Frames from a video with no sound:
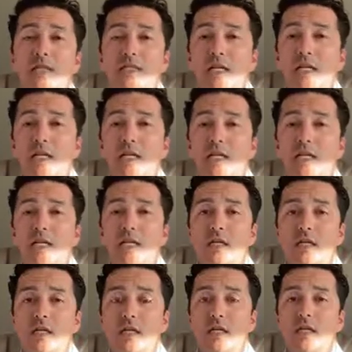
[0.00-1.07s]
then
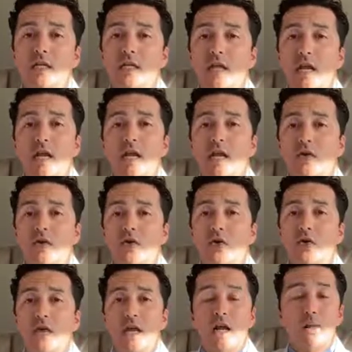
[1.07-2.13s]
if
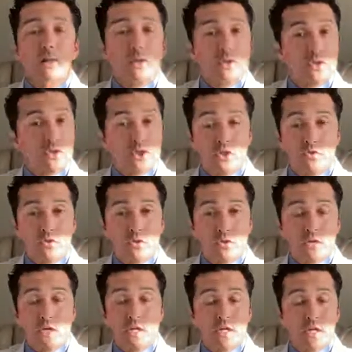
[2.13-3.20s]
you're not able to
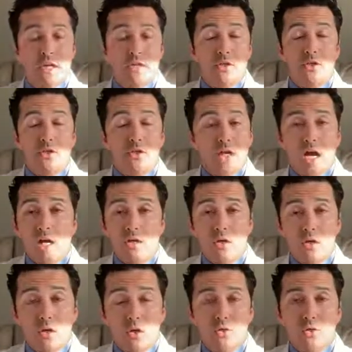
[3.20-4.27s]
get to your
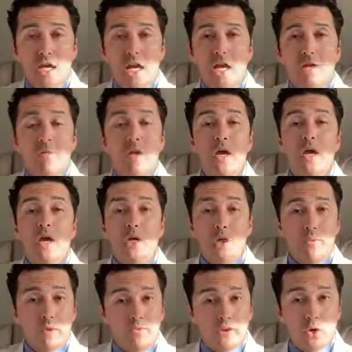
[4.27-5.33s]
doctor on time, you
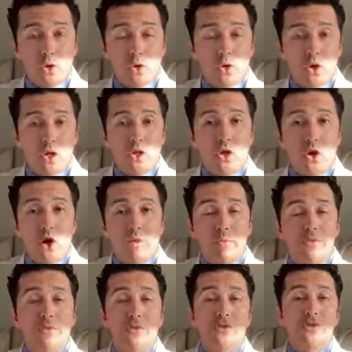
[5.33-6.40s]
may want to go to ER
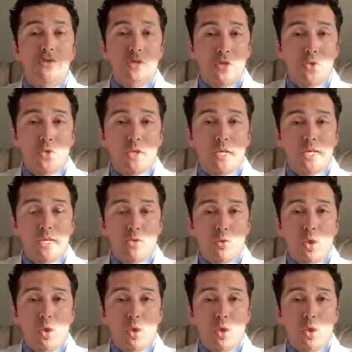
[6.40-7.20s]
before it's too late as